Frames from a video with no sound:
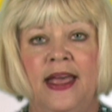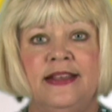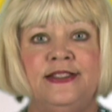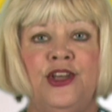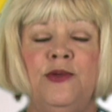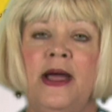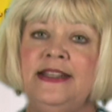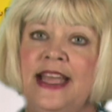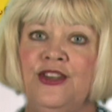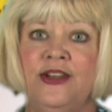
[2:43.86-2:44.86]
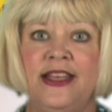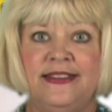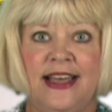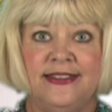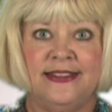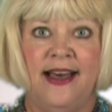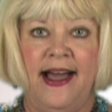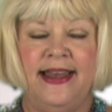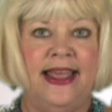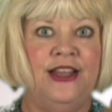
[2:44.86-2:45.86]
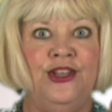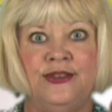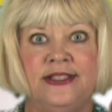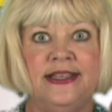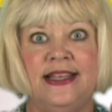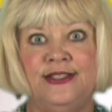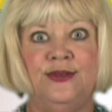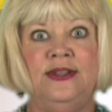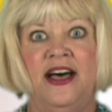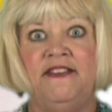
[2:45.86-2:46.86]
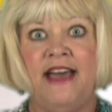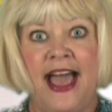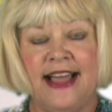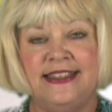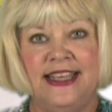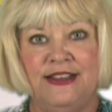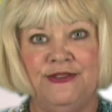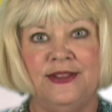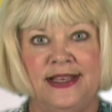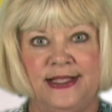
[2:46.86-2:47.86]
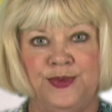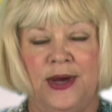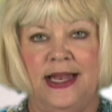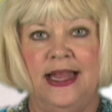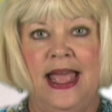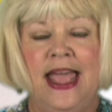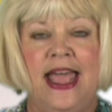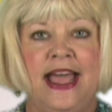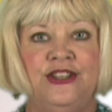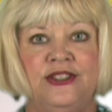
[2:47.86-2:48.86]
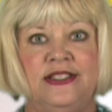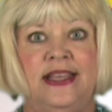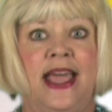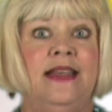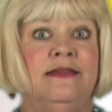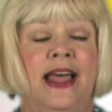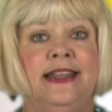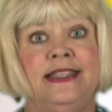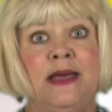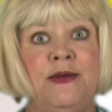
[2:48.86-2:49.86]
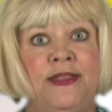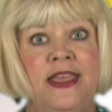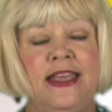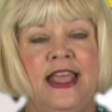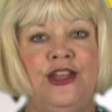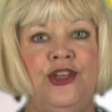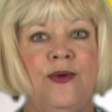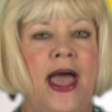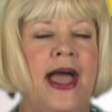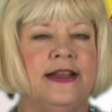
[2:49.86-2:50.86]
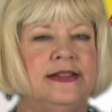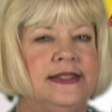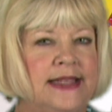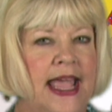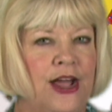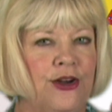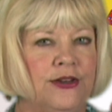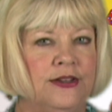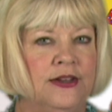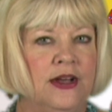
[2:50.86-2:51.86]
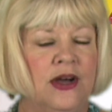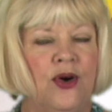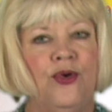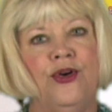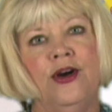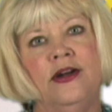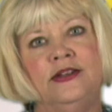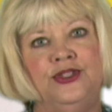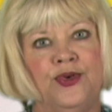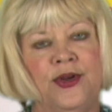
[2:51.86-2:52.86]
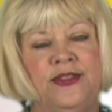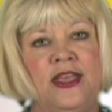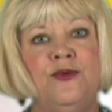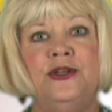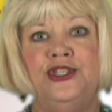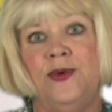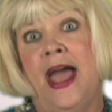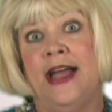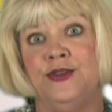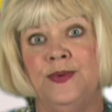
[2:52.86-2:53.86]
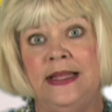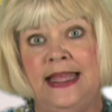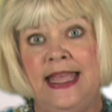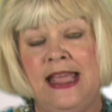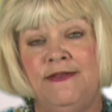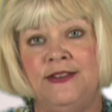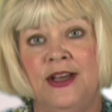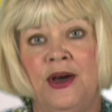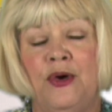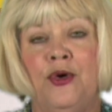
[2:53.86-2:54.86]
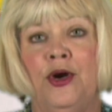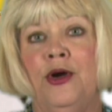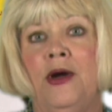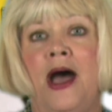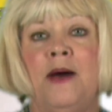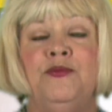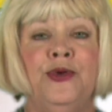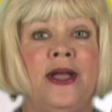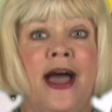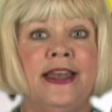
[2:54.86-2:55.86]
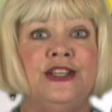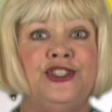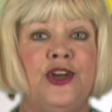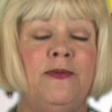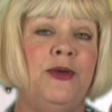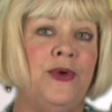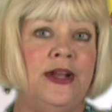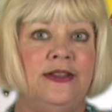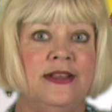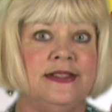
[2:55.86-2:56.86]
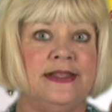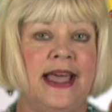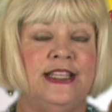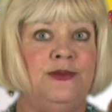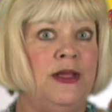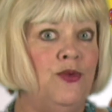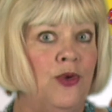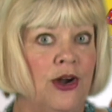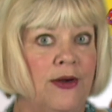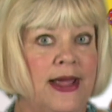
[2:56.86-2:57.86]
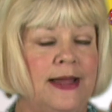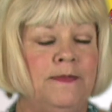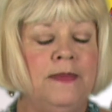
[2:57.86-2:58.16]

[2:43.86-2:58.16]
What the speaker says: So you might take your kids outside and use the kids who love acting for this one and just say, like, Timothy, can you act scared? Or Dorothy, would you act relieved? Or Brianna, show me what it looks like to be worried.